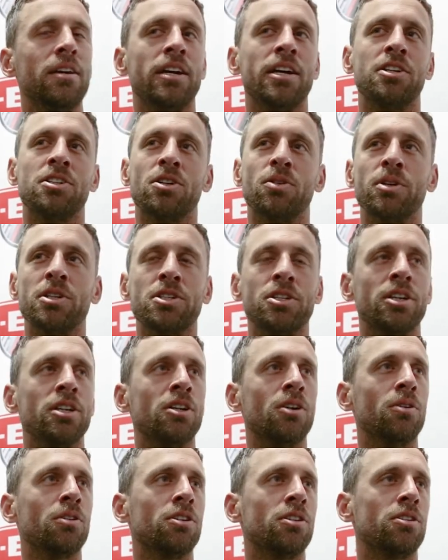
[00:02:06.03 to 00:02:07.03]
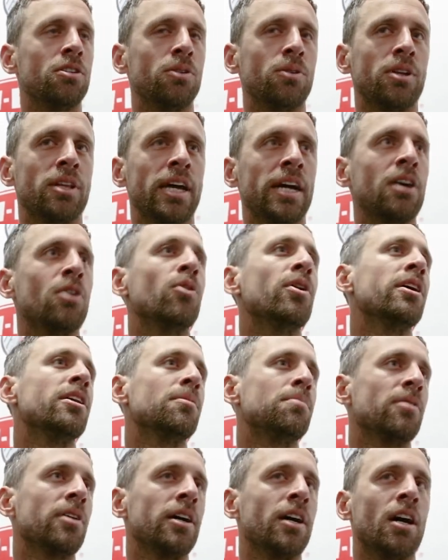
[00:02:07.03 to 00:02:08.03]
it's always good doing that going
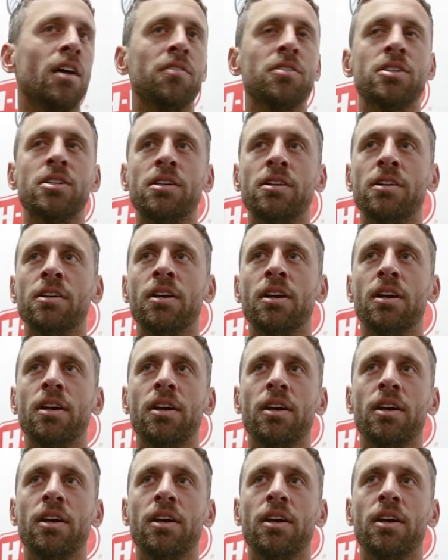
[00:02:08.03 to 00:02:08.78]
into playoffs and